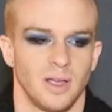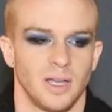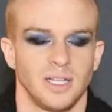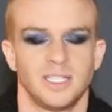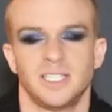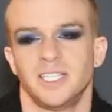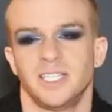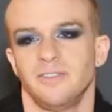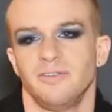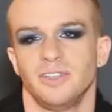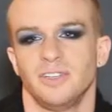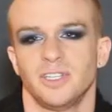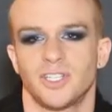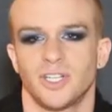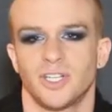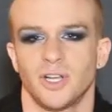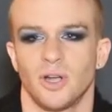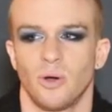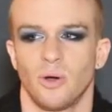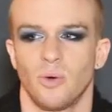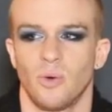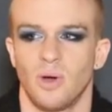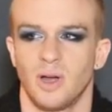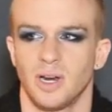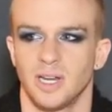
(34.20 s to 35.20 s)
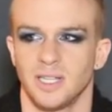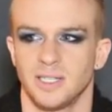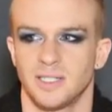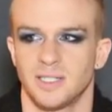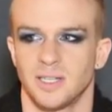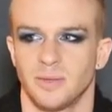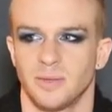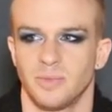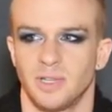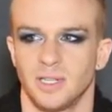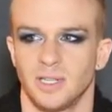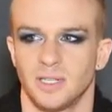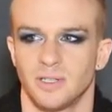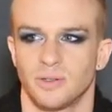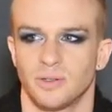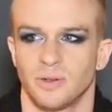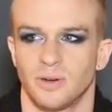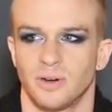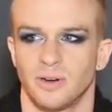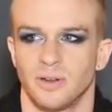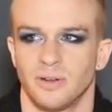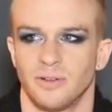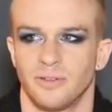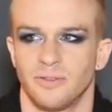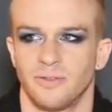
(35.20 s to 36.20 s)
A TV show wanted something
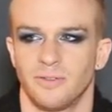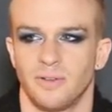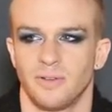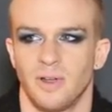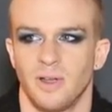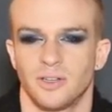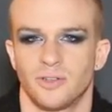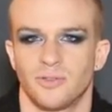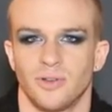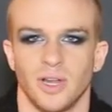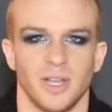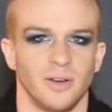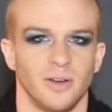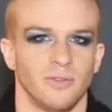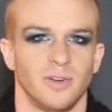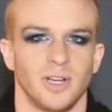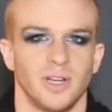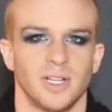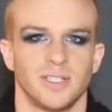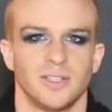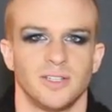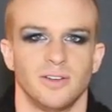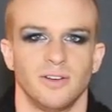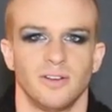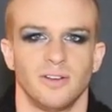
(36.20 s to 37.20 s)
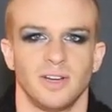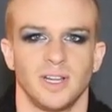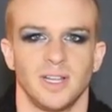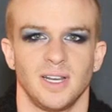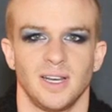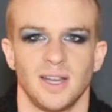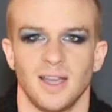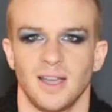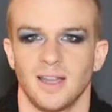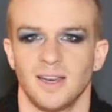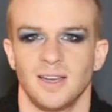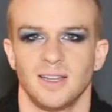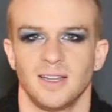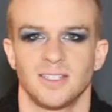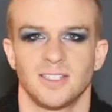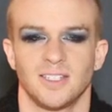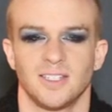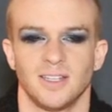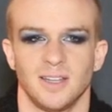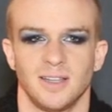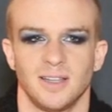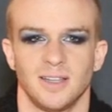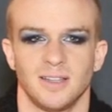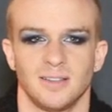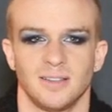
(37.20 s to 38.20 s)
sort of Trent Reznor-y, Nine Inch
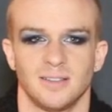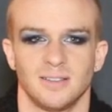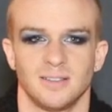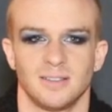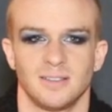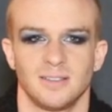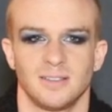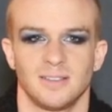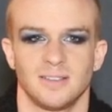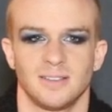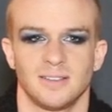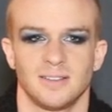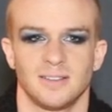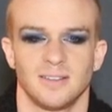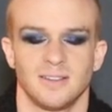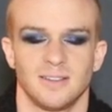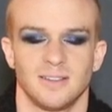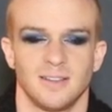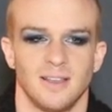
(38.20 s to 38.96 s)
Nails,